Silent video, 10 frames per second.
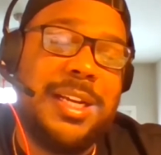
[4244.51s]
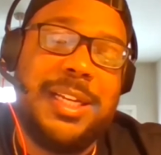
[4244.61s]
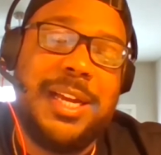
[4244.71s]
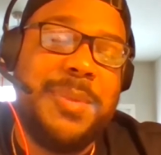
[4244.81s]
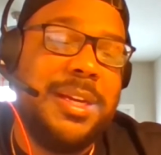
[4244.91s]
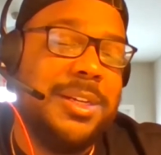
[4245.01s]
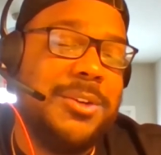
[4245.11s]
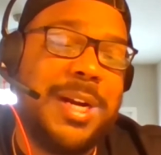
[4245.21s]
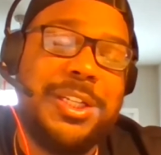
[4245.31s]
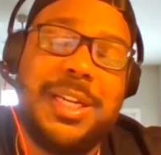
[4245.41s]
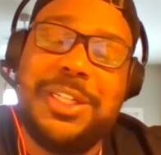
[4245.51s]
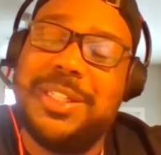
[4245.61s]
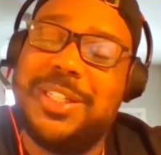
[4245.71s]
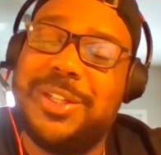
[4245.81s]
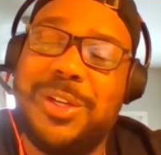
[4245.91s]
I mean,
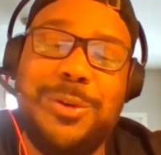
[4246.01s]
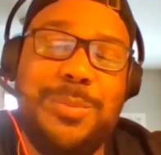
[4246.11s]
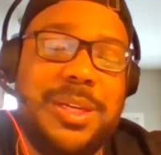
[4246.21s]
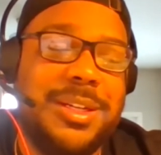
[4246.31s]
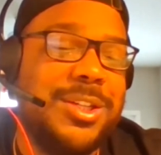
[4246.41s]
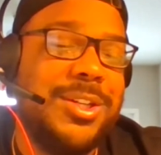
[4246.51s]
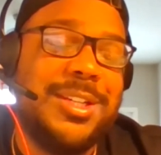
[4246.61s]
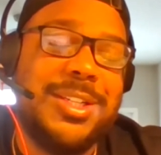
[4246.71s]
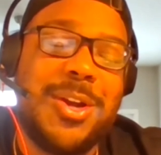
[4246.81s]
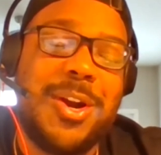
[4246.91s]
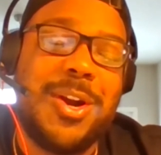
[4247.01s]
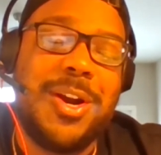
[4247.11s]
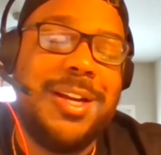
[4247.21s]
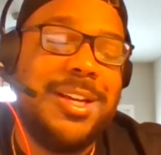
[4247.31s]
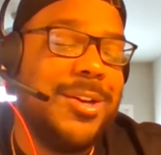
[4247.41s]
congratulations to you because you're gonna
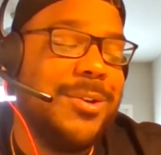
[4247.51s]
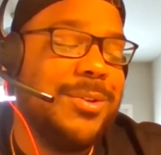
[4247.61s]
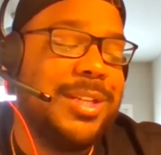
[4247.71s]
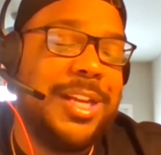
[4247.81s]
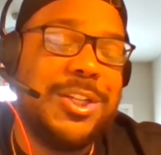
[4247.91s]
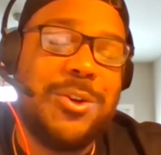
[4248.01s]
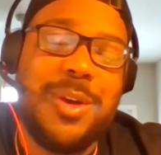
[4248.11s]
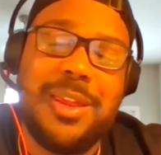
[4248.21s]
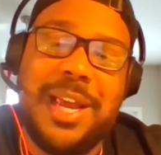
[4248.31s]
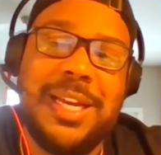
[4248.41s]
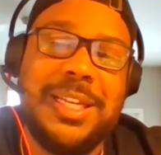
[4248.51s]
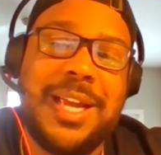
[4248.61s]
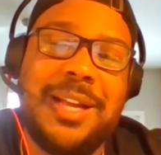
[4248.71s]
start, enjoying that, and